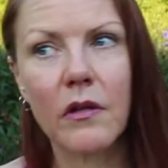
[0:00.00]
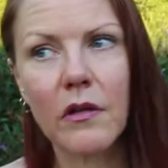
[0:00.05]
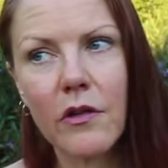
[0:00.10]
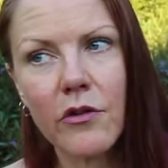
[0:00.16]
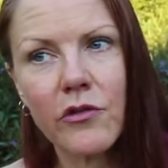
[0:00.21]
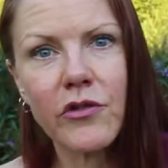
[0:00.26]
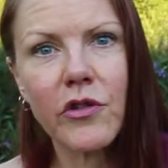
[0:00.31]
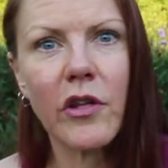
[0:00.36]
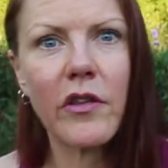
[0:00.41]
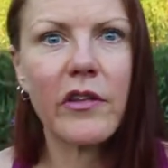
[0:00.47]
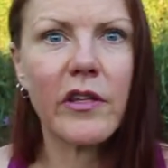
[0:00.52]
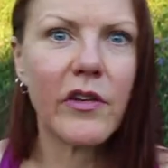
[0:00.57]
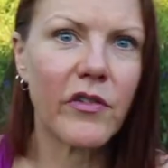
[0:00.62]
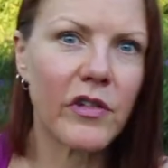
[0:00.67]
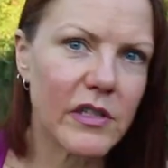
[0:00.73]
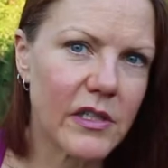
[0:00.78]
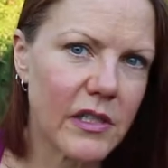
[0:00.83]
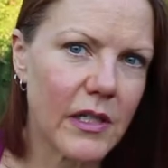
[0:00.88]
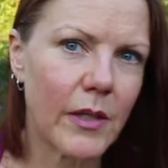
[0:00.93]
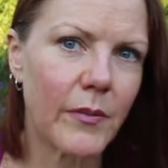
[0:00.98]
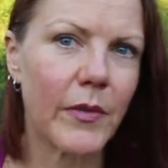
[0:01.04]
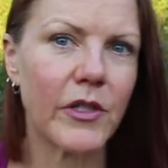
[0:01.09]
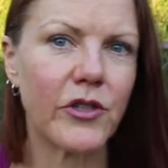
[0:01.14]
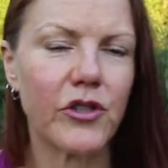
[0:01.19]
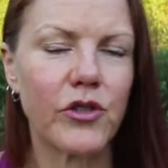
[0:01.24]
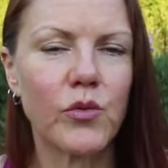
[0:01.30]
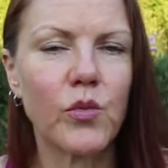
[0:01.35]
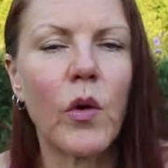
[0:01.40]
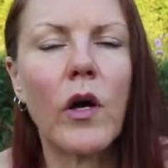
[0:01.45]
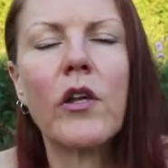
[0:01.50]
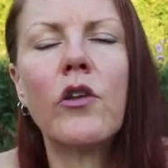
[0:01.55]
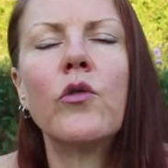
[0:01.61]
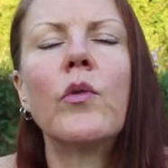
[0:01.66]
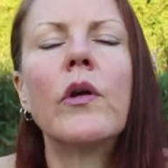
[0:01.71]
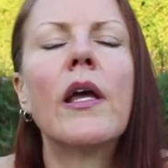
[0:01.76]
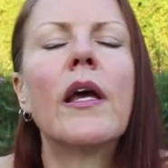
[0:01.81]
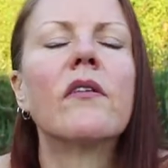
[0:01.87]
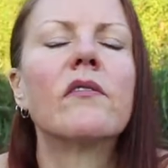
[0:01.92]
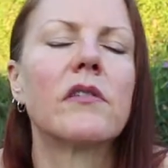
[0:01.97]
There's all the different sleep issues. Why do
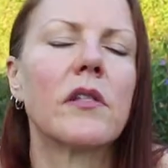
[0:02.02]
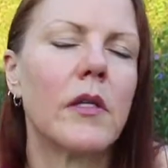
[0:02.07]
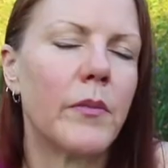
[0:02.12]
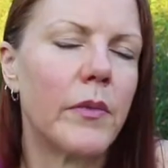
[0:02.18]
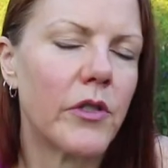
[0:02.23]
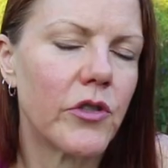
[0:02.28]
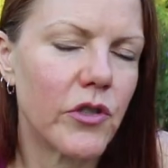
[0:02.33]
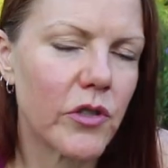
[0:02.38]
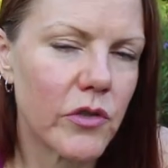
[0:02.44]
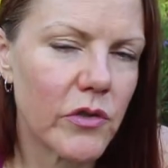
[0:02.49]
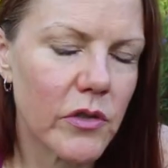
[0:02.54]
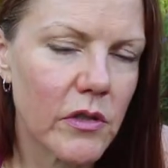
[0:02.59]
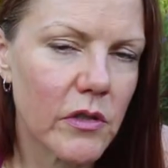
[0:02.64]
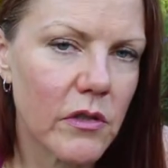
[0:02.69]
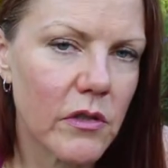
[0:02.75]
we have sleep issues?